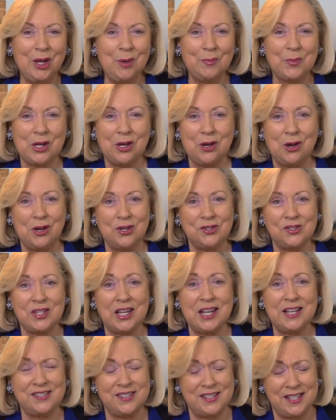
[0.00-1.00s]
because
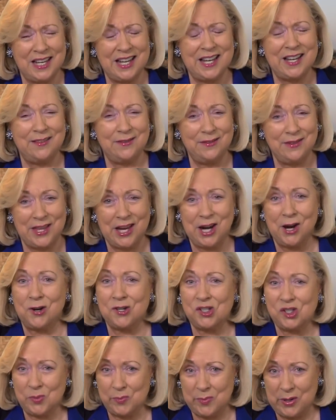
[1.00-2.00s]
it's in their
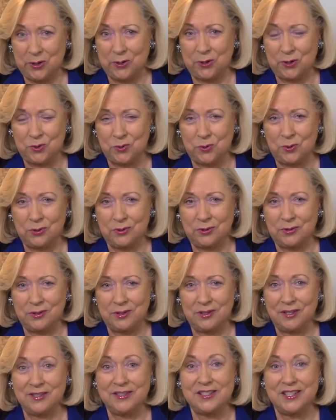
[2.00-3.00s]
spiritual
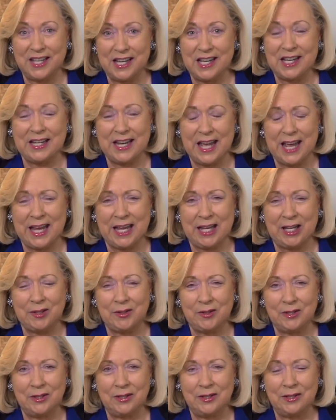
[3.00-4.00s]
DNA,
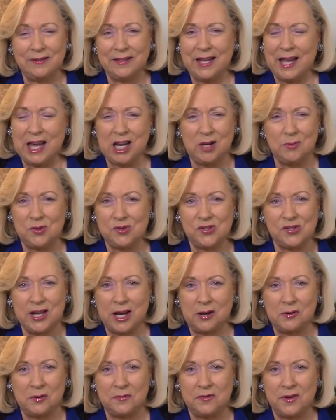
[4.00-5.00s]
the animal
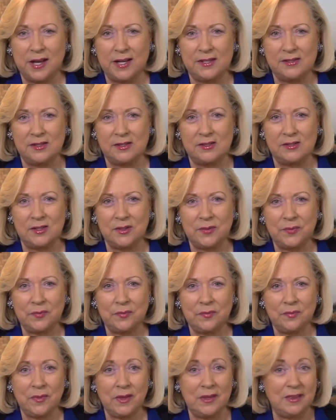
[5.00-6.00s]
sacrifices.
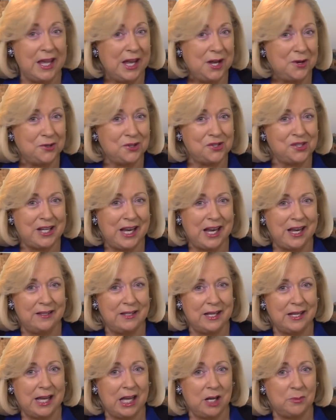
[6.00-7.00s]
They understand
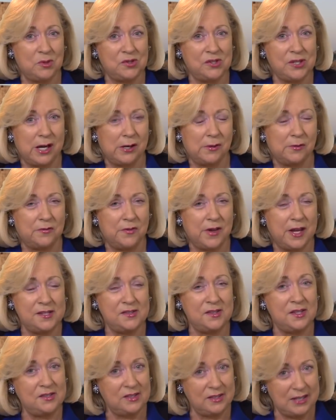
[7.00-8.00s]
that animal
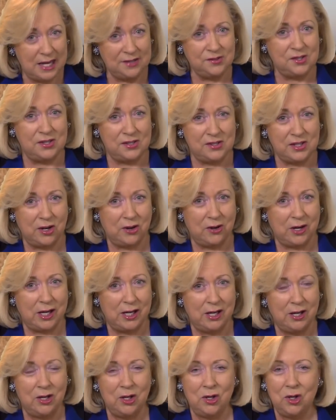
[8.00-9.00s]
sacrifice is necessary,
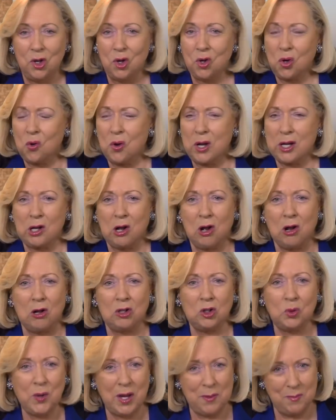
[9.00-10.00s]
going
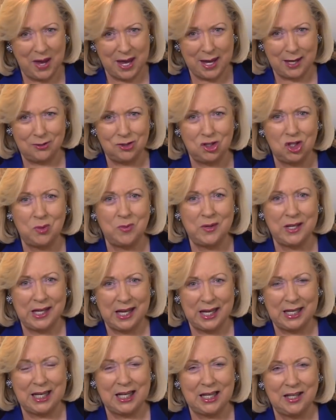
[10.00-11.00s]
all the way back to the
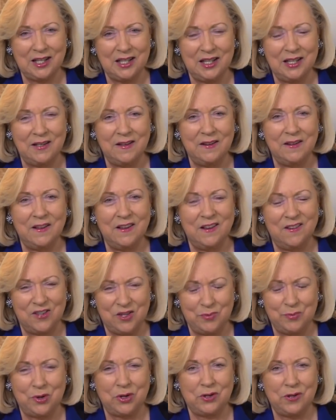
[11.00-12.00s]
beginning of
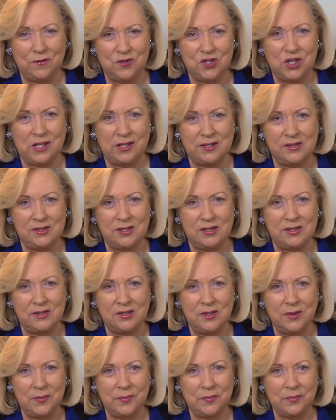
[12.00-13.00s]
the book of Genesis.